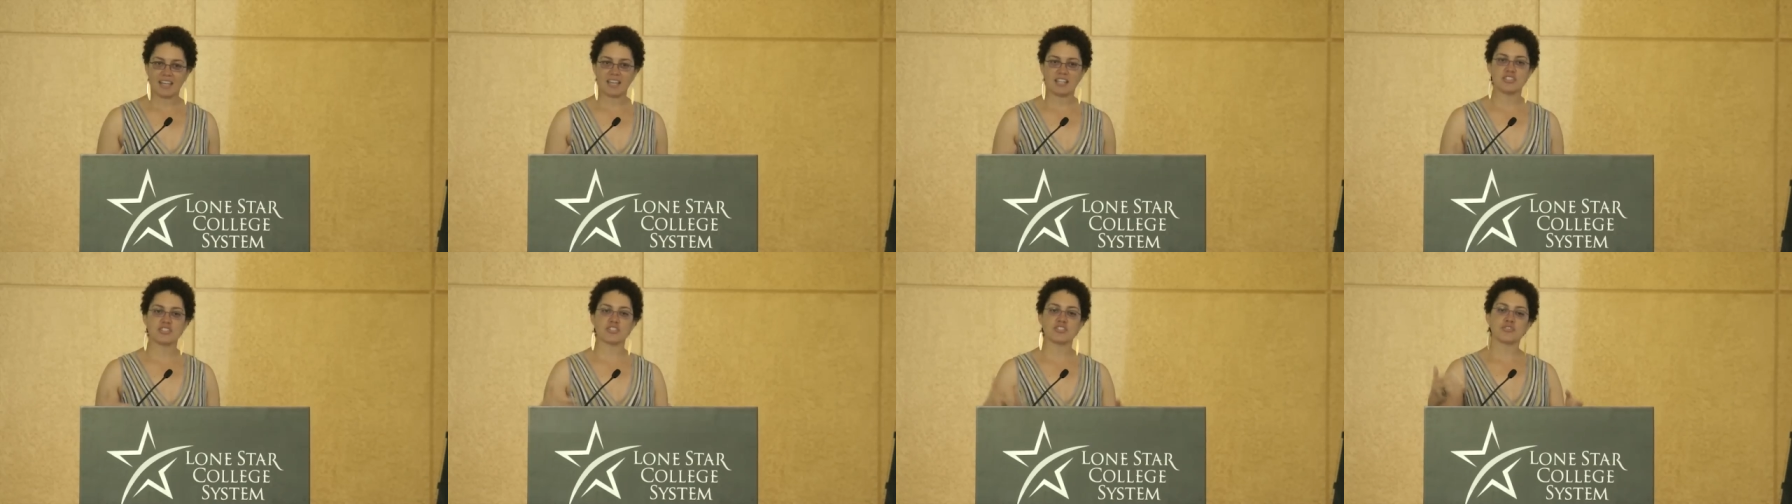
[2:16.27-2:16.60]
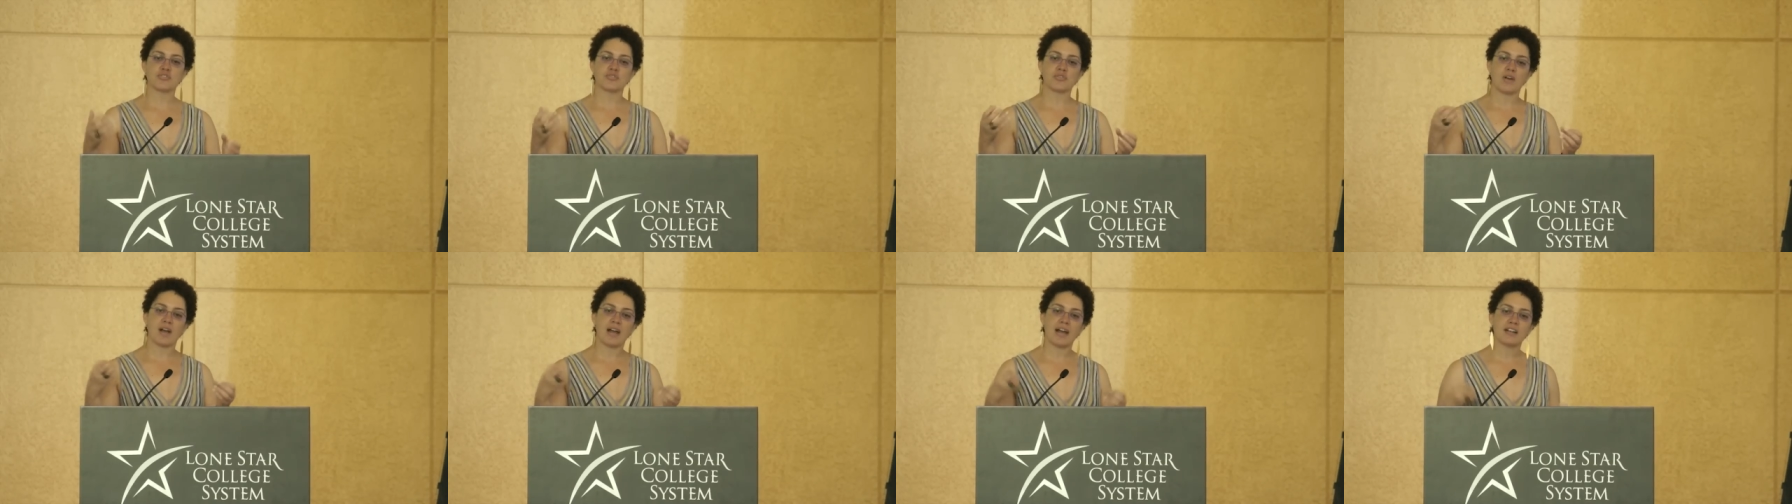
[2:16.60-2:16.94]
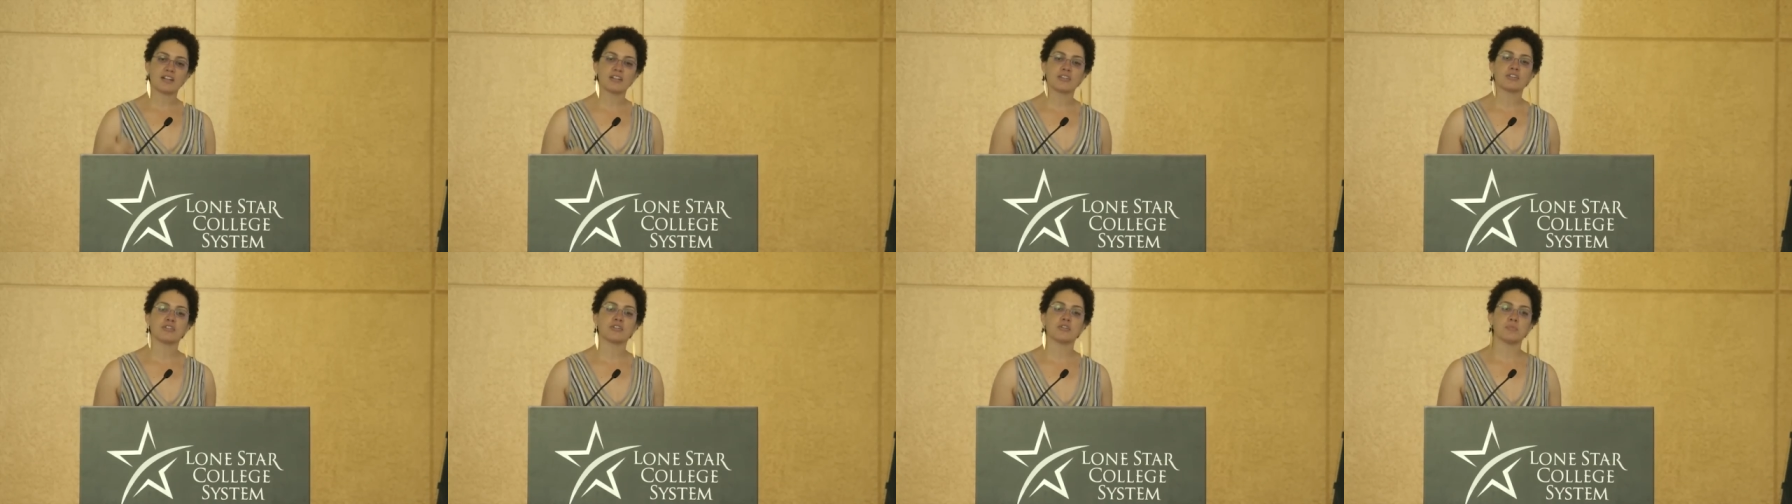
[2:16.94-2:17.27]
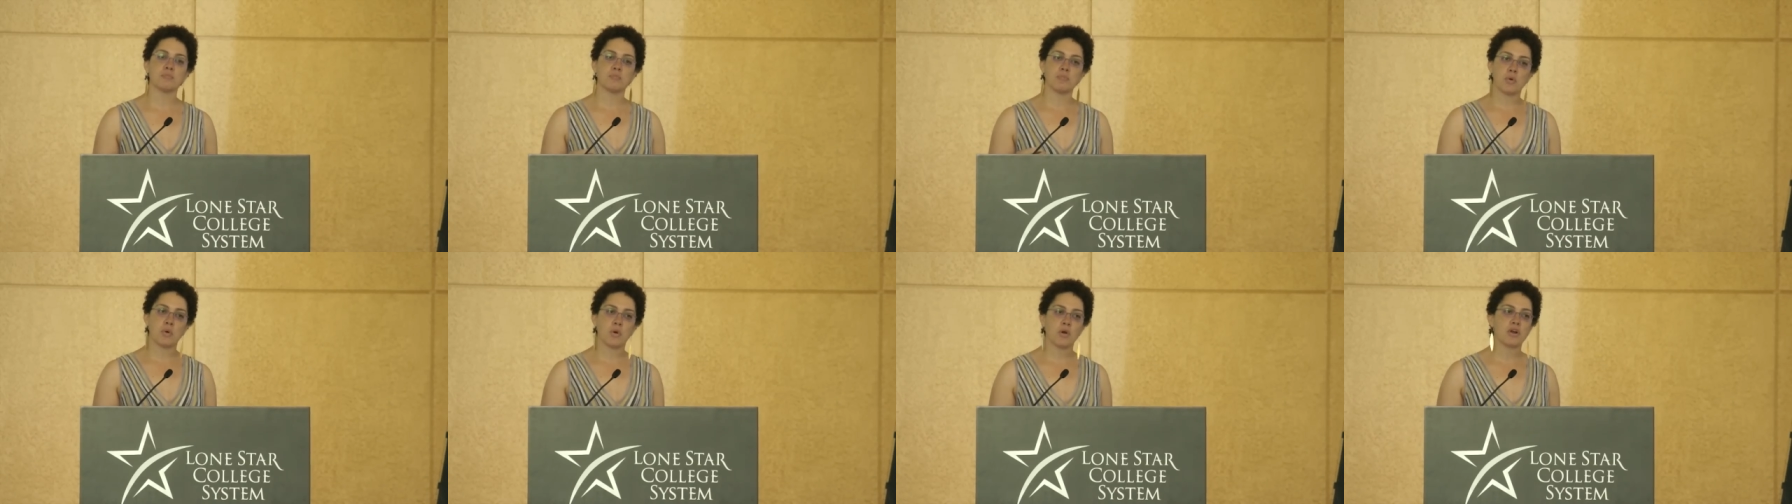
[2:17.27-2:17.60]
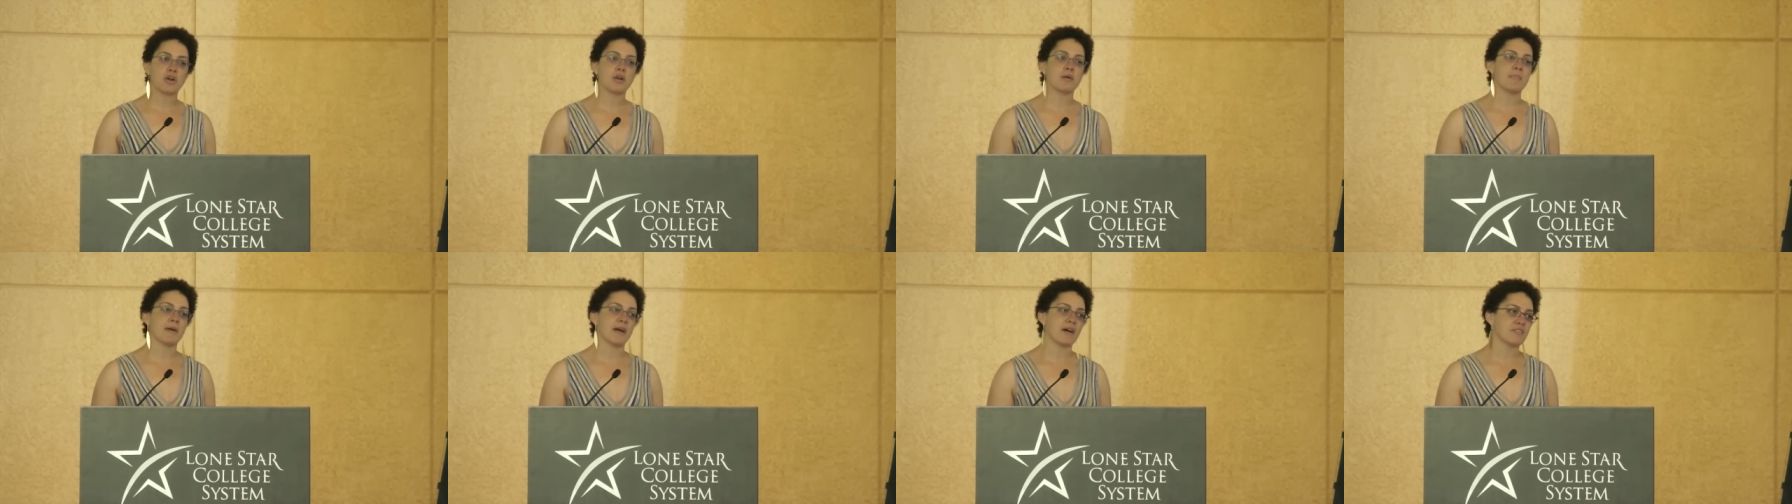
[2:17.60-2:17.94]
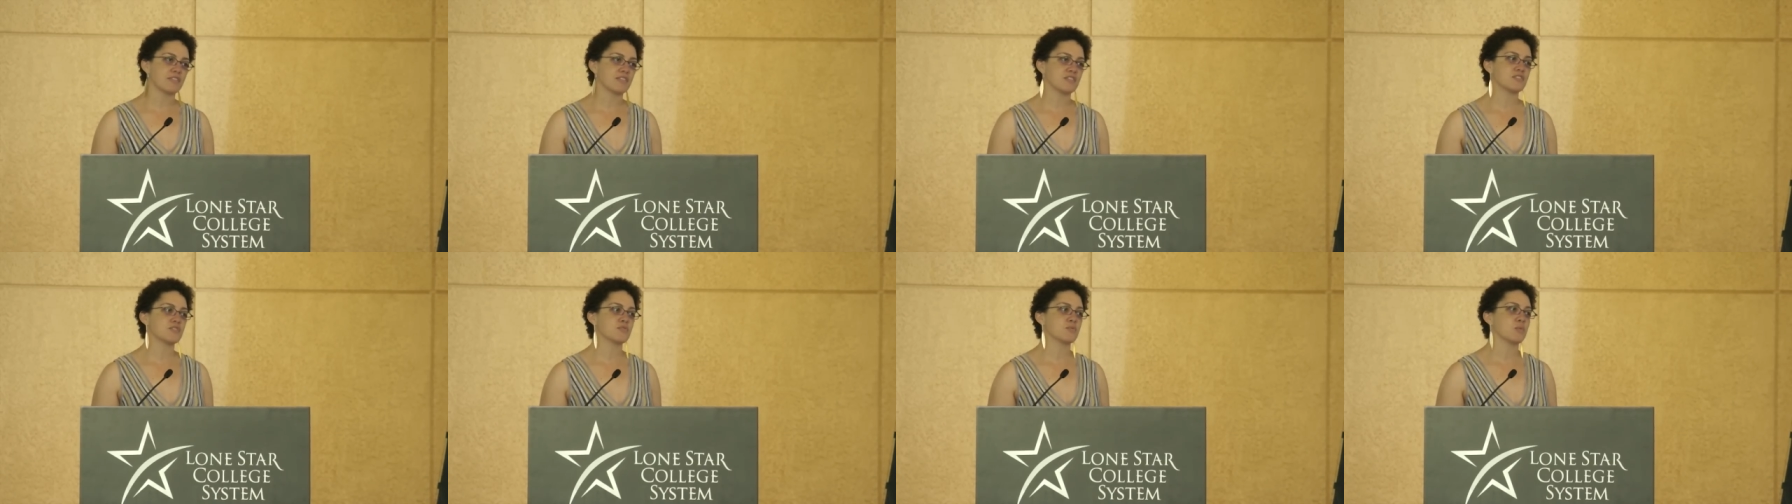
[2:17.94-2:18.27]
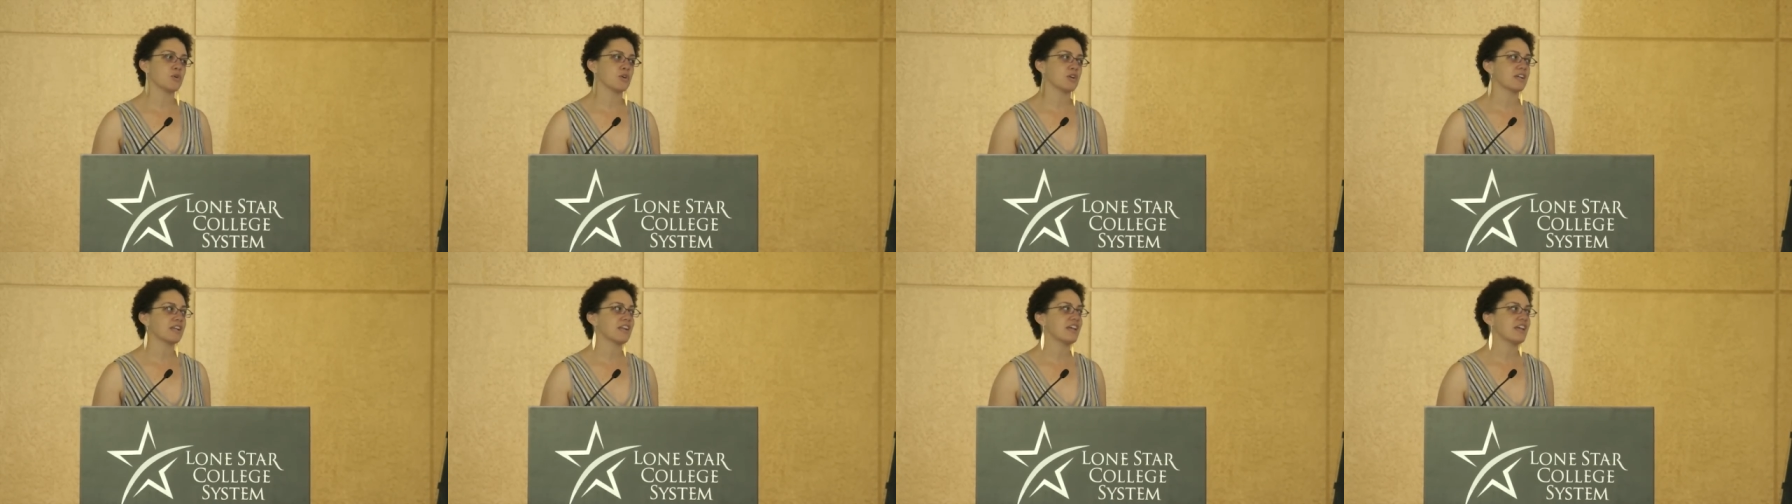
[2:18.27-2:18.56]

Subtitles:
and to try to learn more about this work.